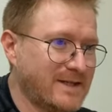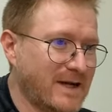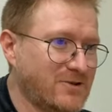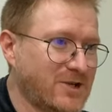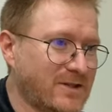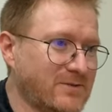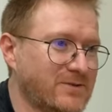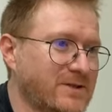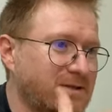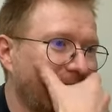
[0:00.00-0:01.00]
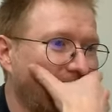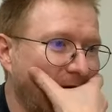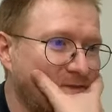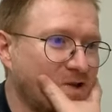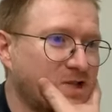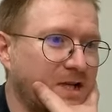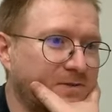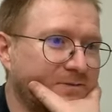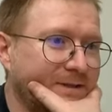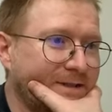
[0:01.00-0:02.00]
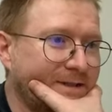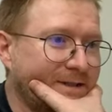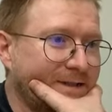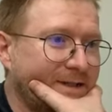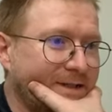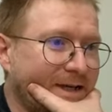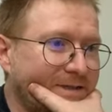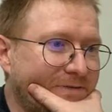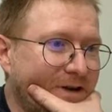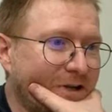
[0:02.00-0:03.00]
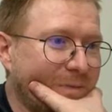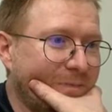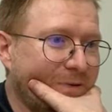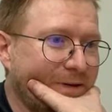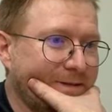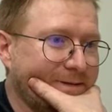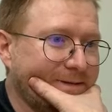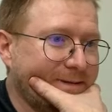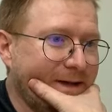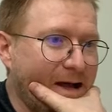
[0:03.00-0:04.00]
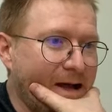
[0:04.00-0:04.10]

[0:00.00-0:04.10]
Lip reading: I said no shuttles and I gave you a shuttle. That's a very good point.